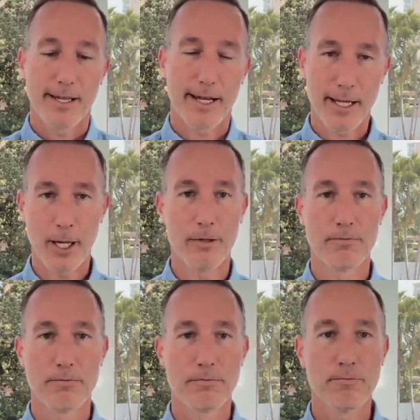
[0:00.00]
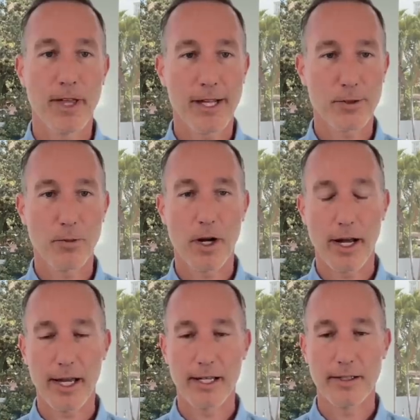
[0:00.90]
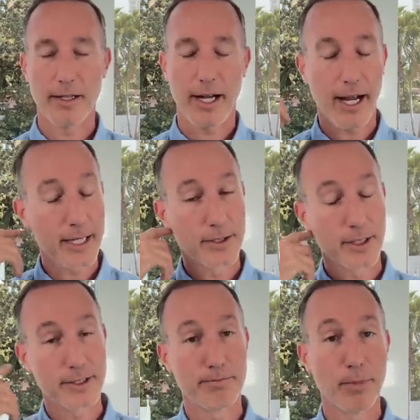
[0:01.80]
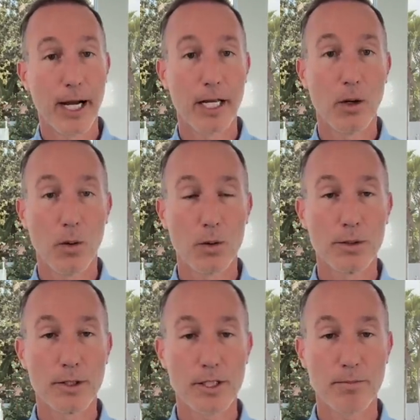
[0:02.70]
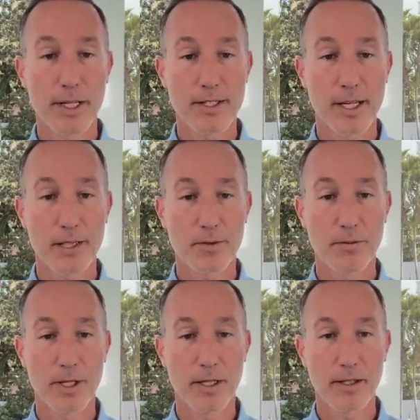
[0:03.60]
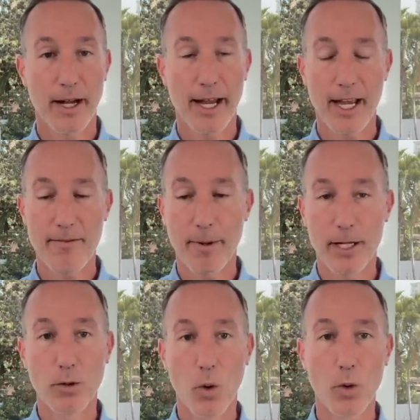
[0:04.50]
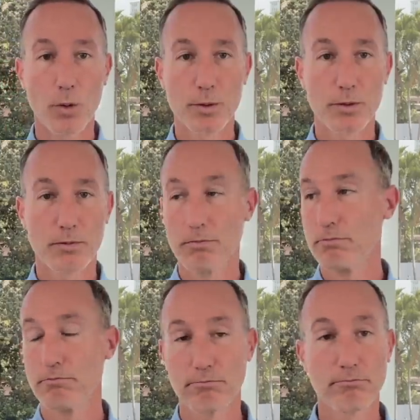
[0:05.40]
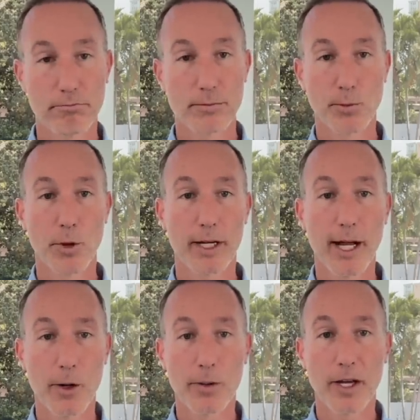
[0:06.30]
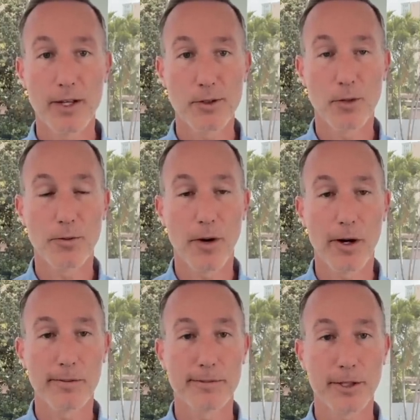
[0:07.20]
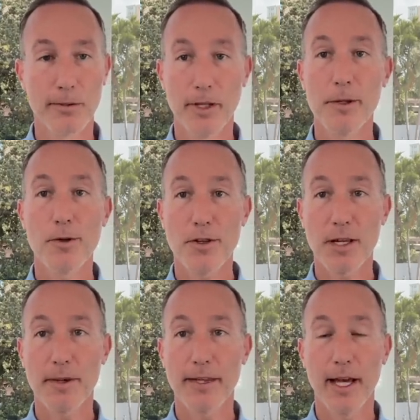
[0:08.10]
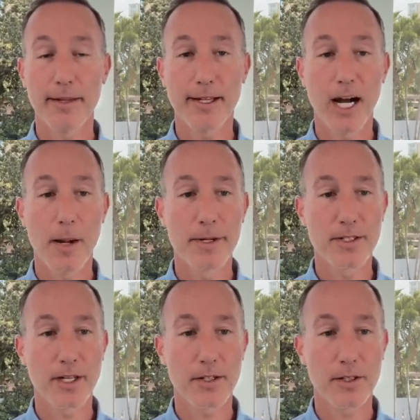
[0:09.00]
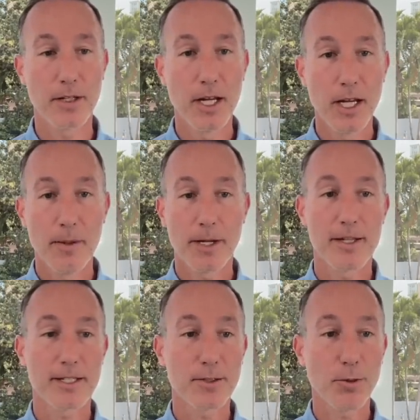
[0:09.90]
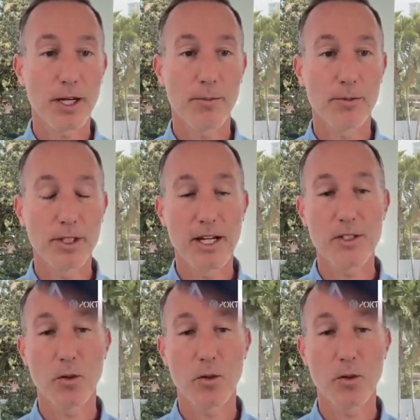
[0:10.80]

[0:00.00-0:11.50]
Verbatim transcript: again, that's why I just buy and hold. It just makes sense for me. I have my goals. It's working out okay so far. So let me know what you think about that in the comment section, because it's really going to lead us